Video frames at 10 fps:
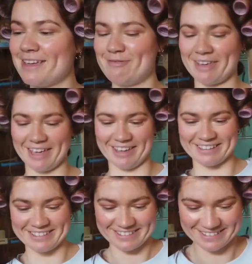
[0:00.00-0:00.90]

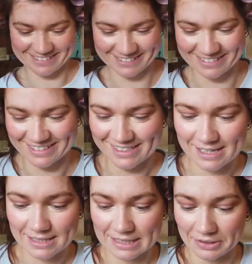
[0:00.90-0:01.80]
Because
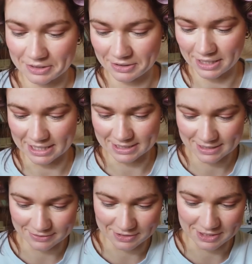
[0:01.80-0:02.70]
go you guys,
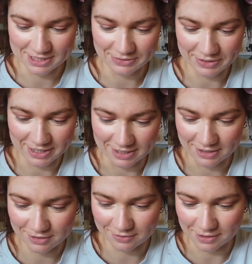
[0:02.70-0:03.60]
if you're still here,
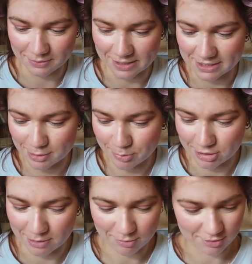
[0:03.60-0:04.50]
you're a real one to
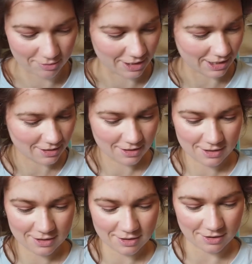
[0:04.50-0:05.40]
put up with all that
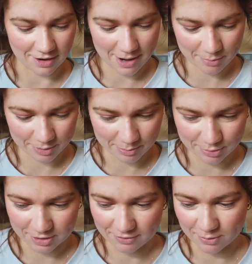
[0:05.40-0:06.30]
crap we
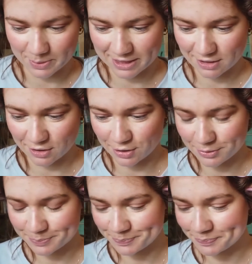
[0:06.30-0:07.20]
put everyone
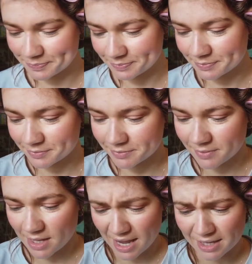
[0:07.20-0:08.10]
through
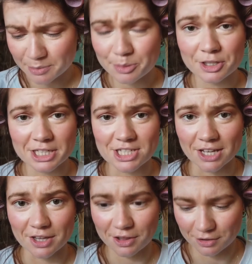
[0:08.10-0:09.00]
and put each
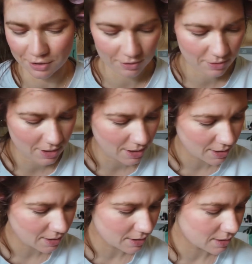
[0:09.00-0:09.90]
other through.
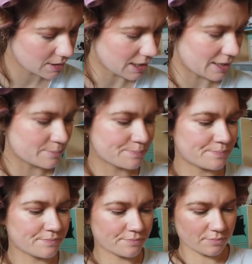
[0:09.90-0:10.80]

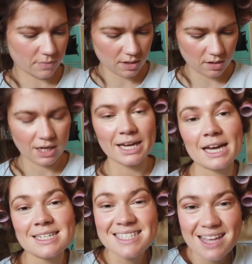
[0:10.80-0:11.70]
I
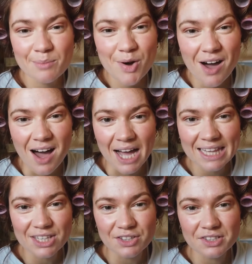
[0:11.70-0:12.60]
can't decide what eye
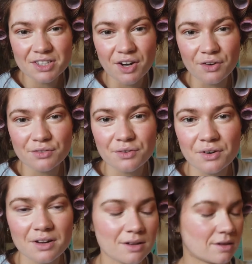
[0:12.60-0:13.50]
look to go
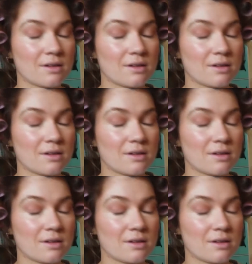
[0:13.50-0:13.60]
for.